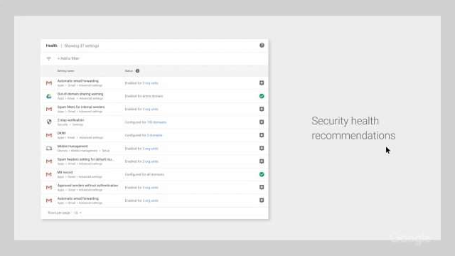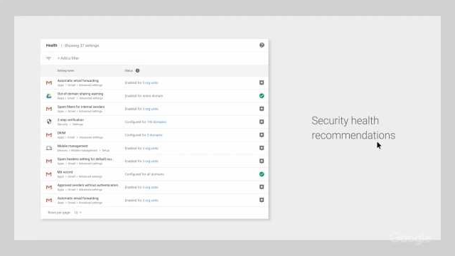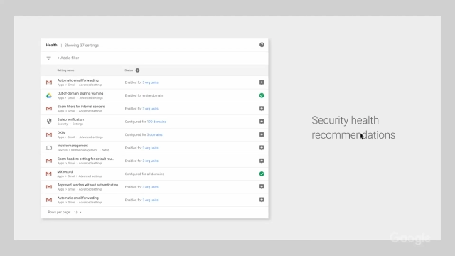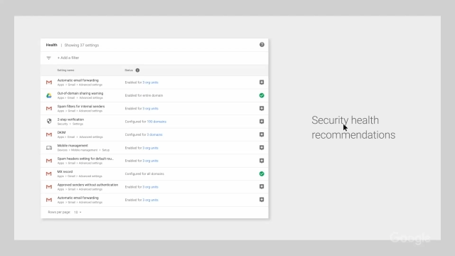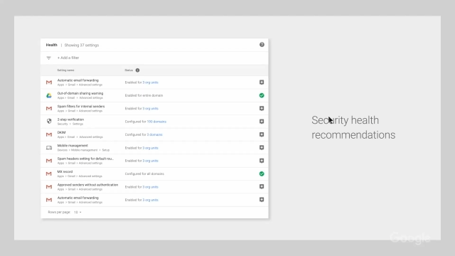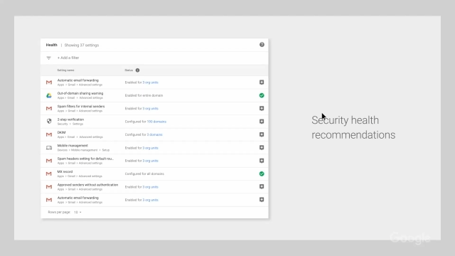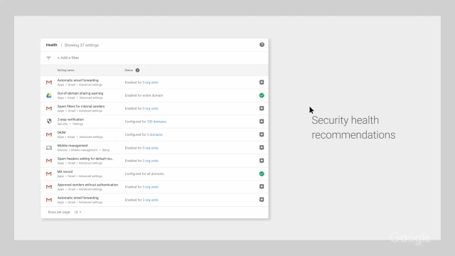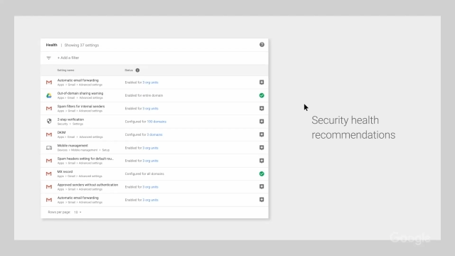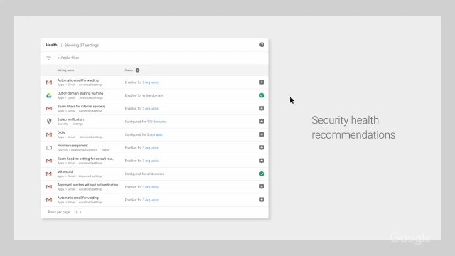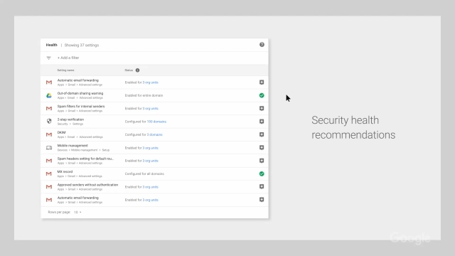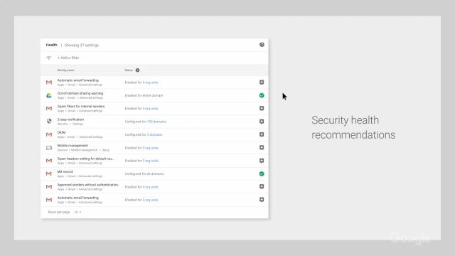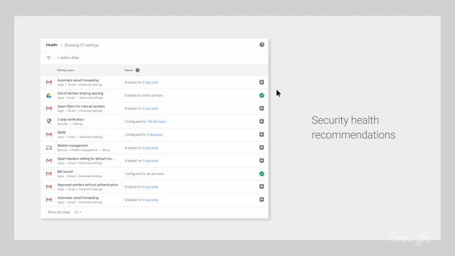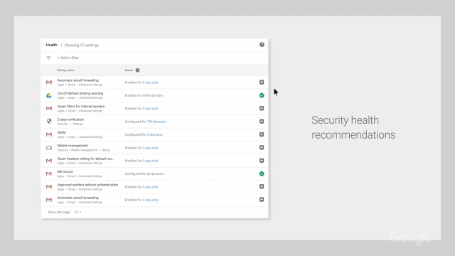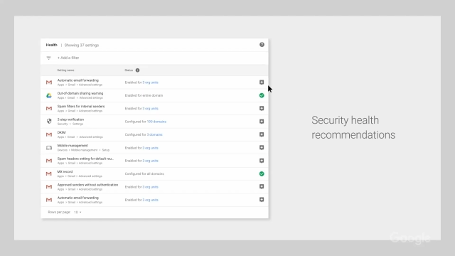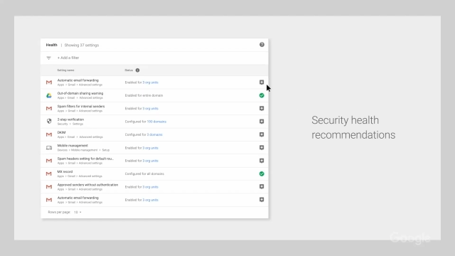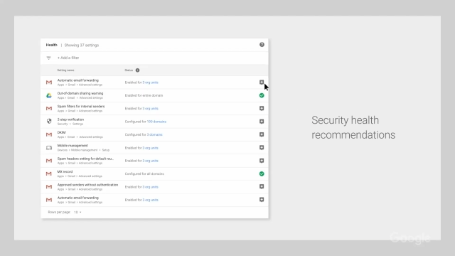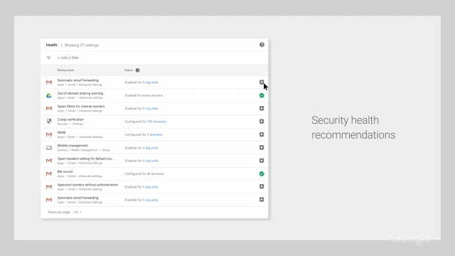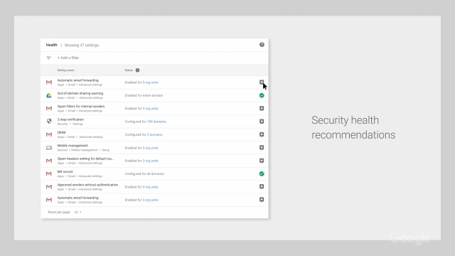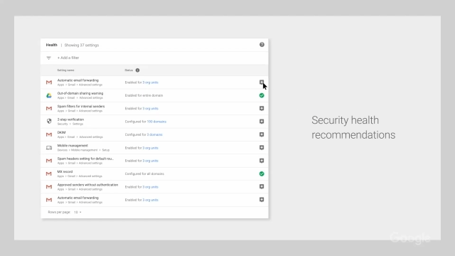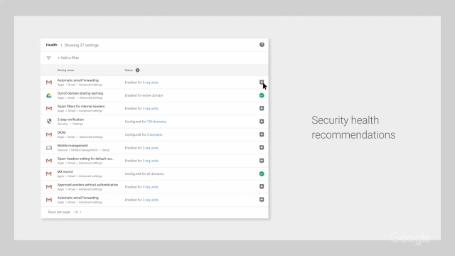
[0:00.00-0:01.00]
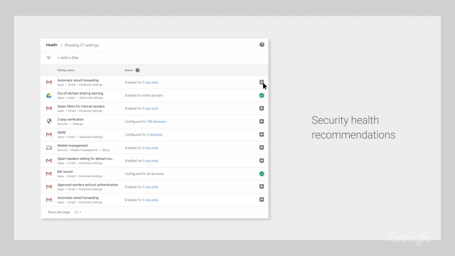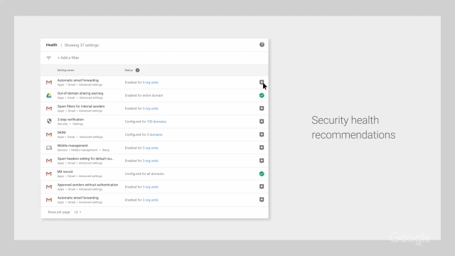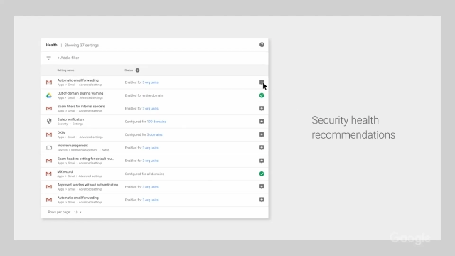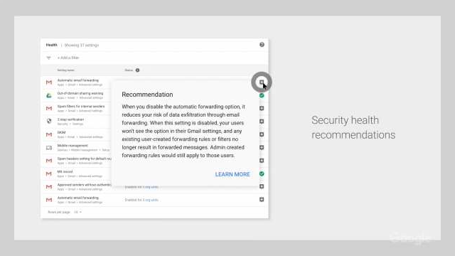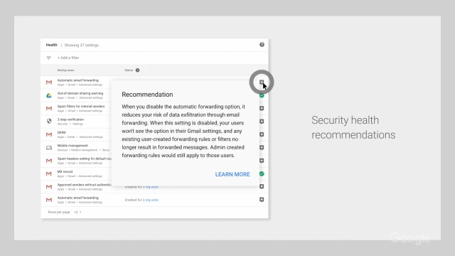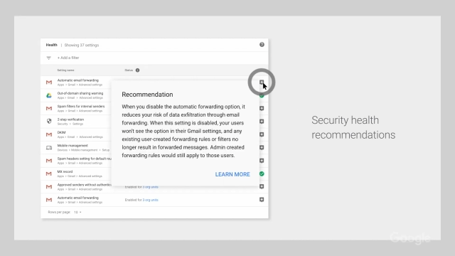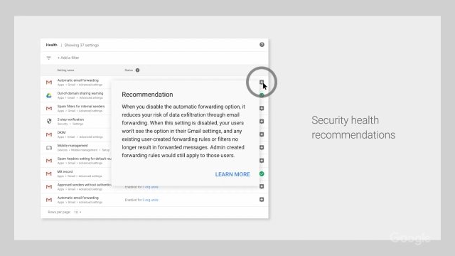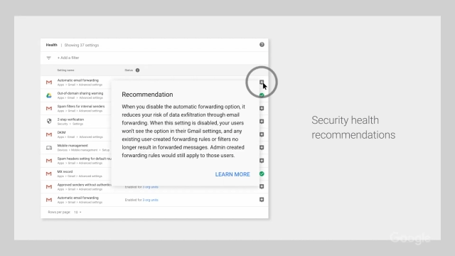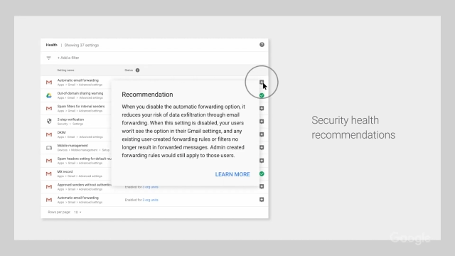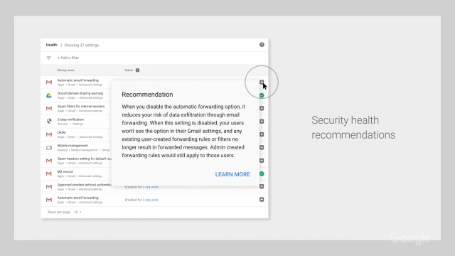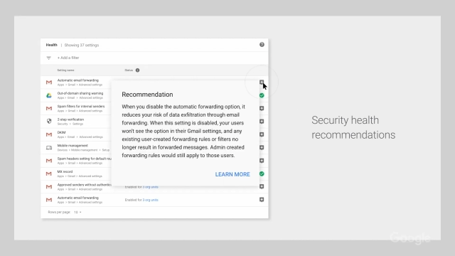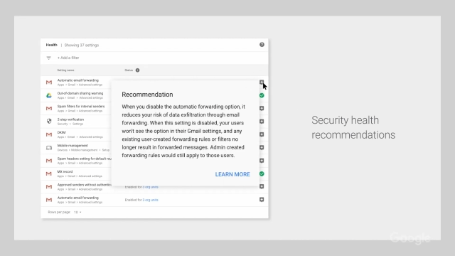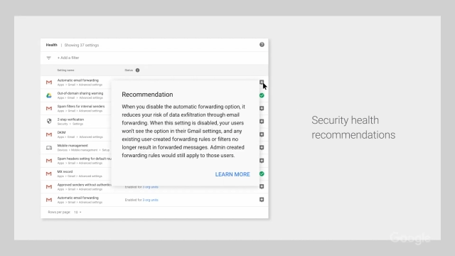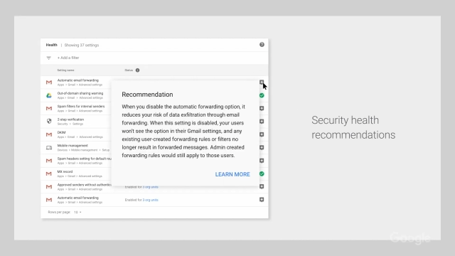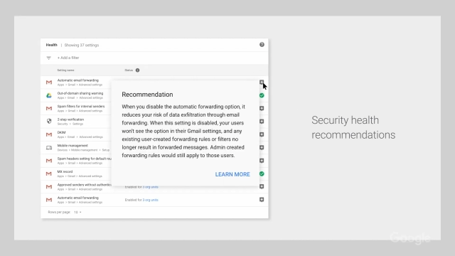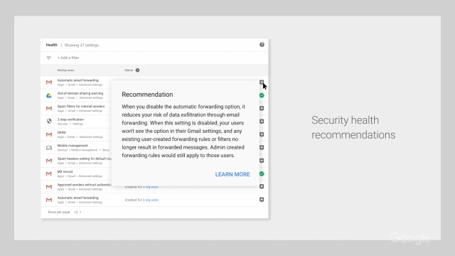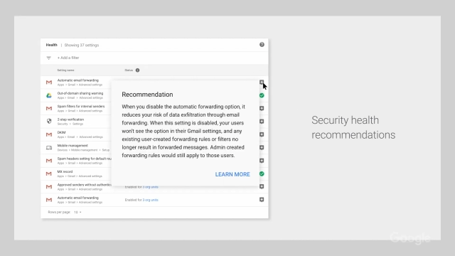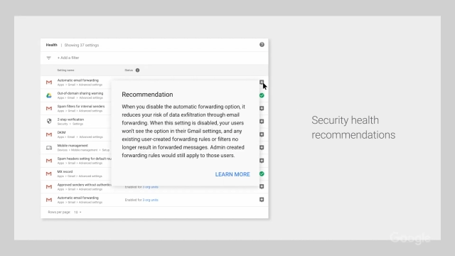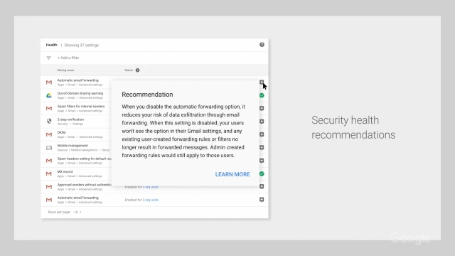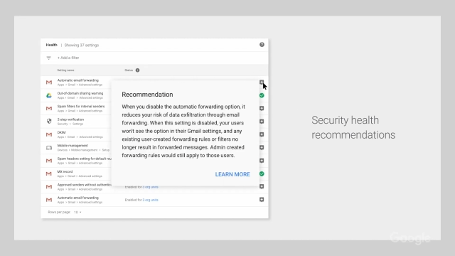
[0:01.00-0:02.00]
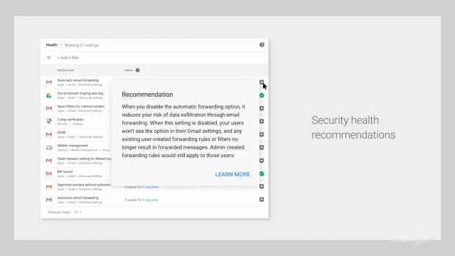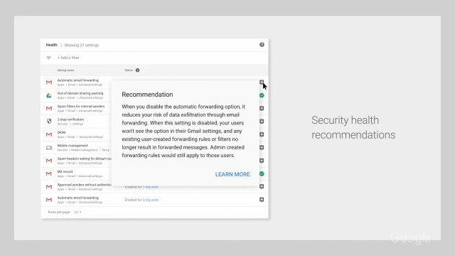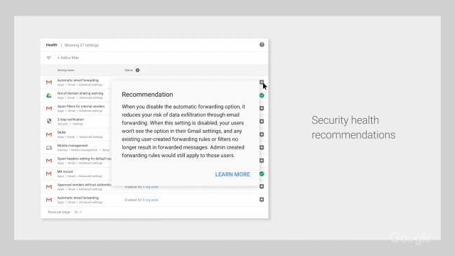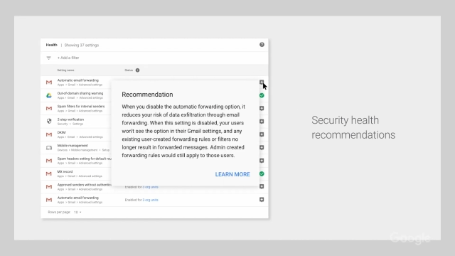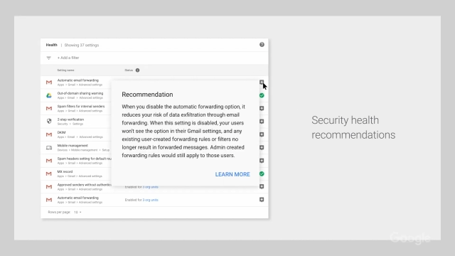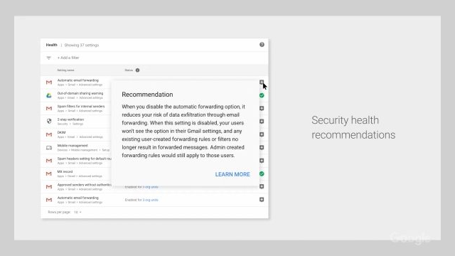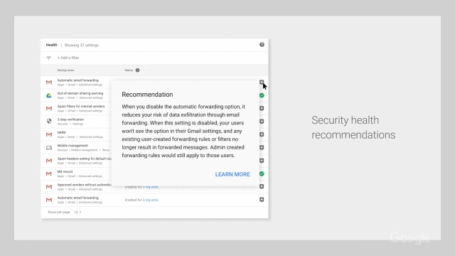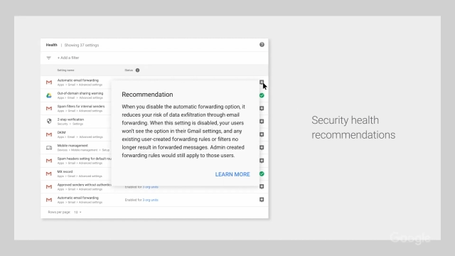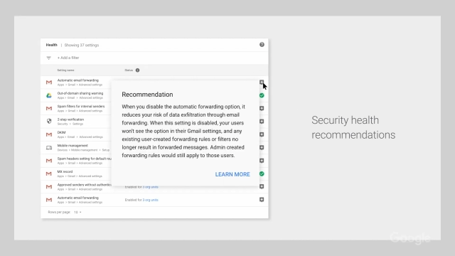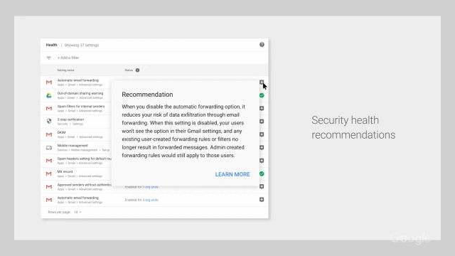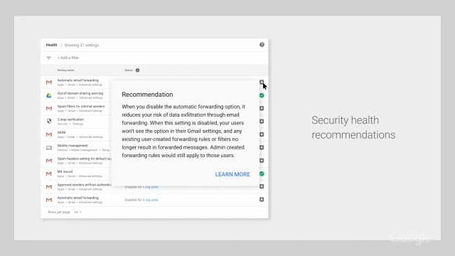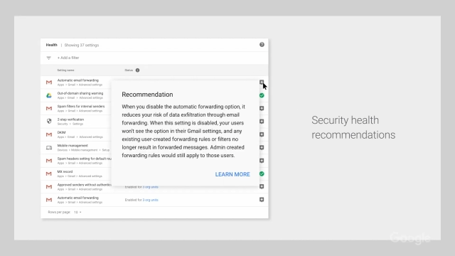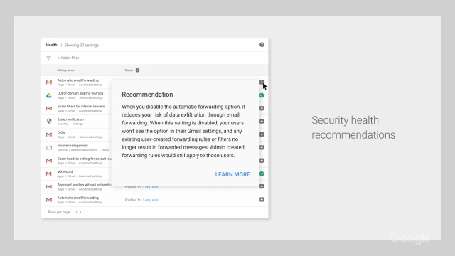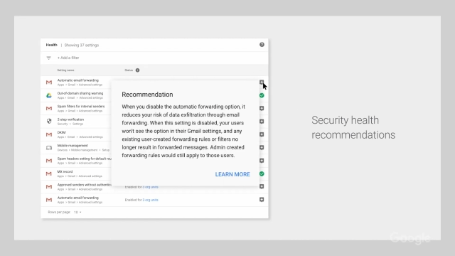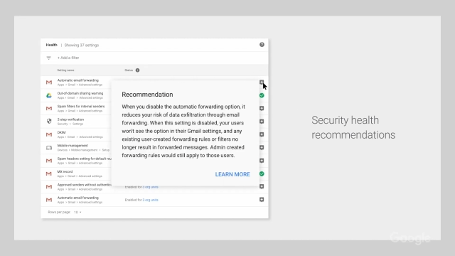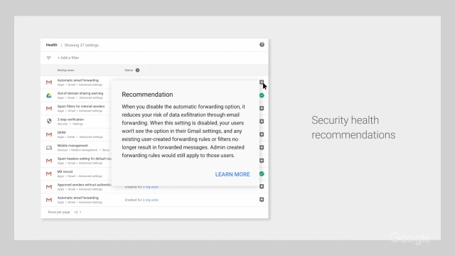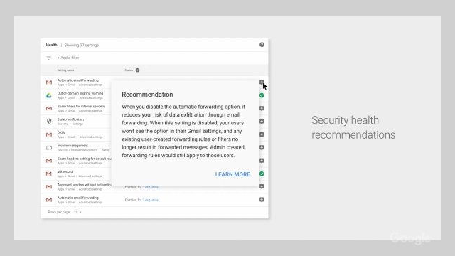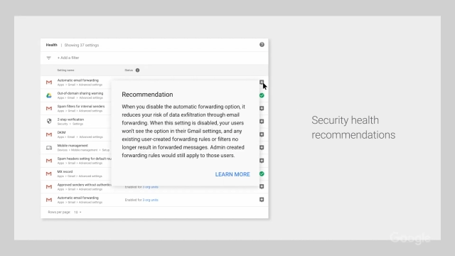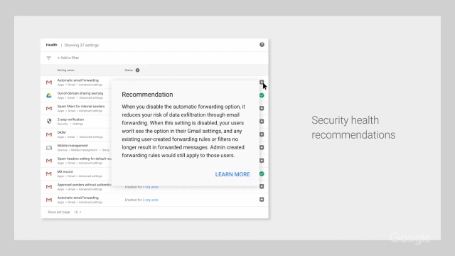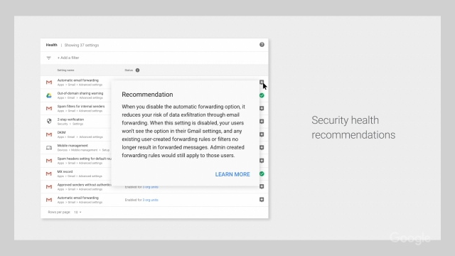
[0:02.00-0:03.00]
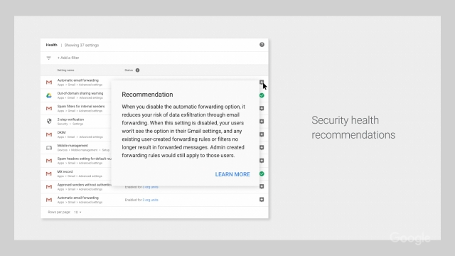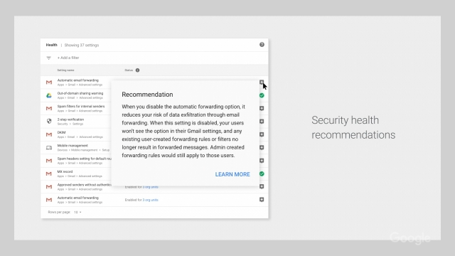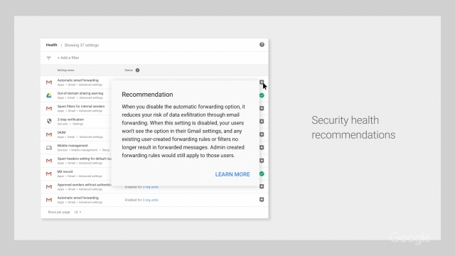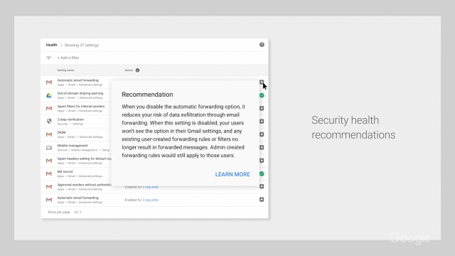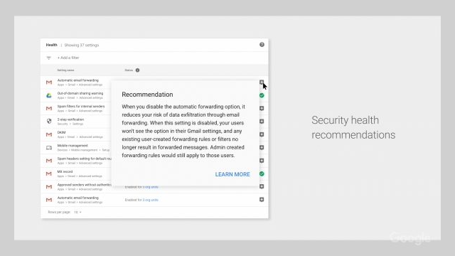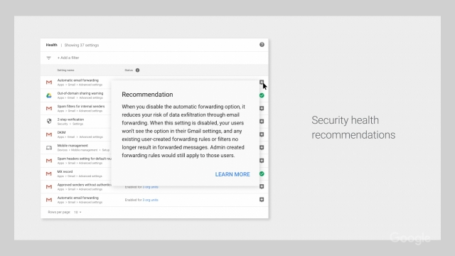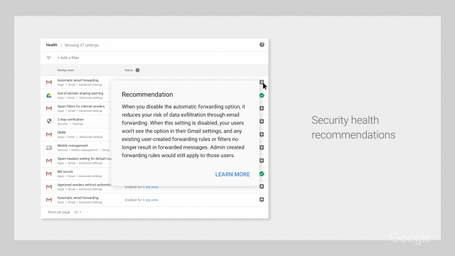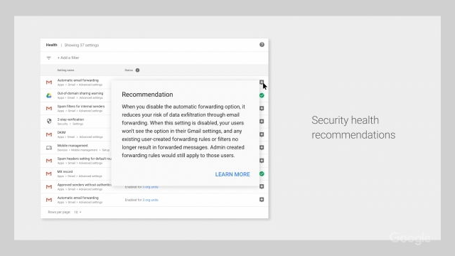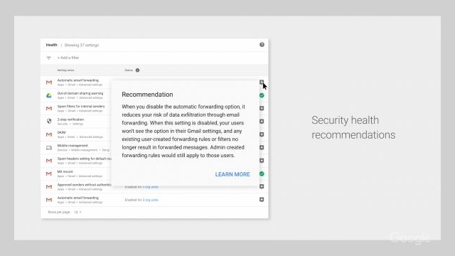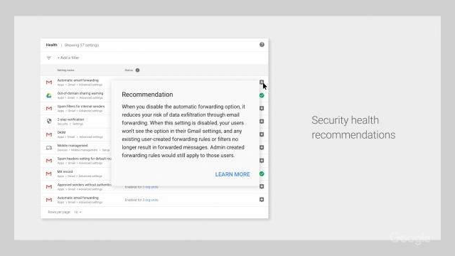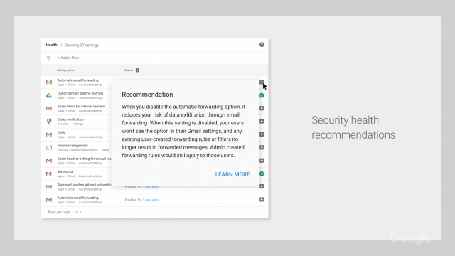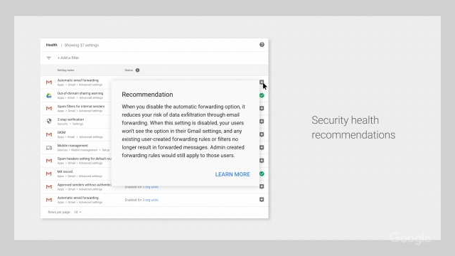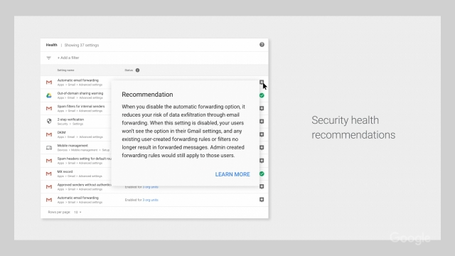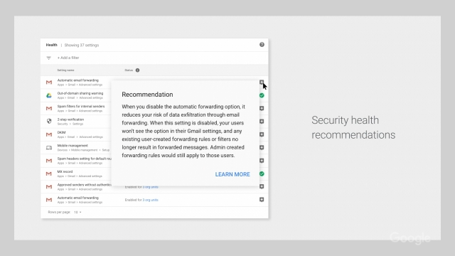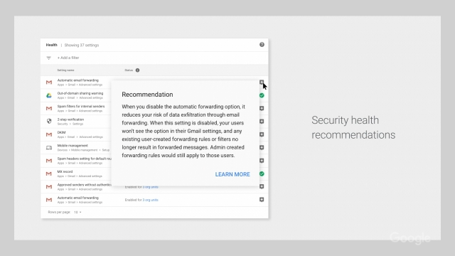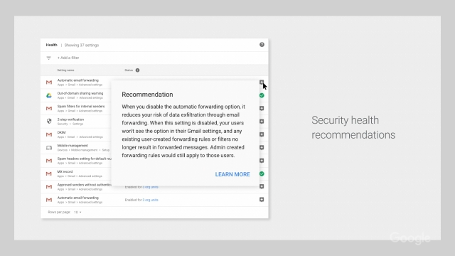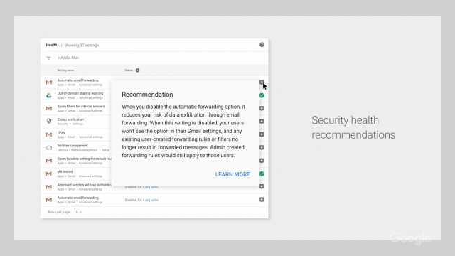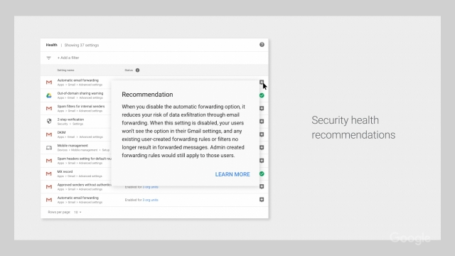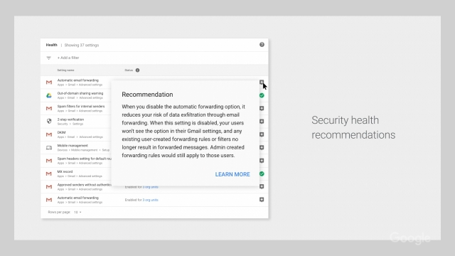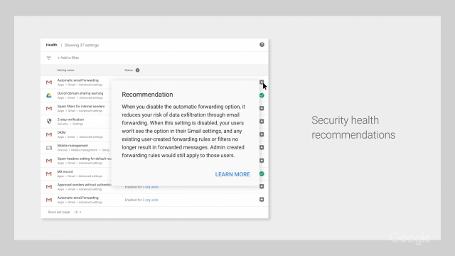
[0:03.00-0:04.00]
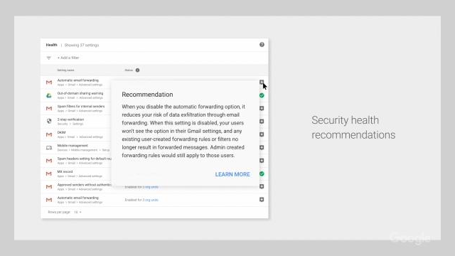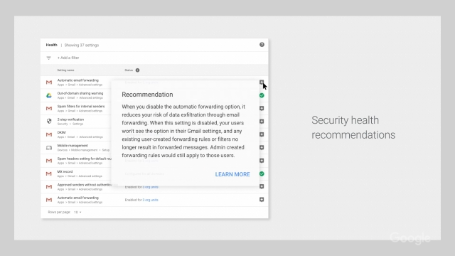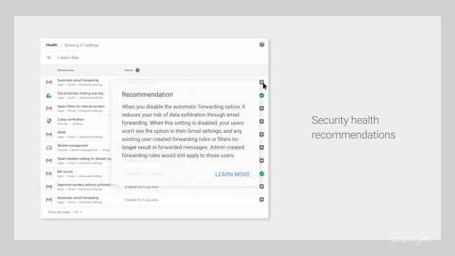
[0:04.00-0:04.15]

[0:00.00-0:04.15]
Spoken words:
[unreadable: no face in view]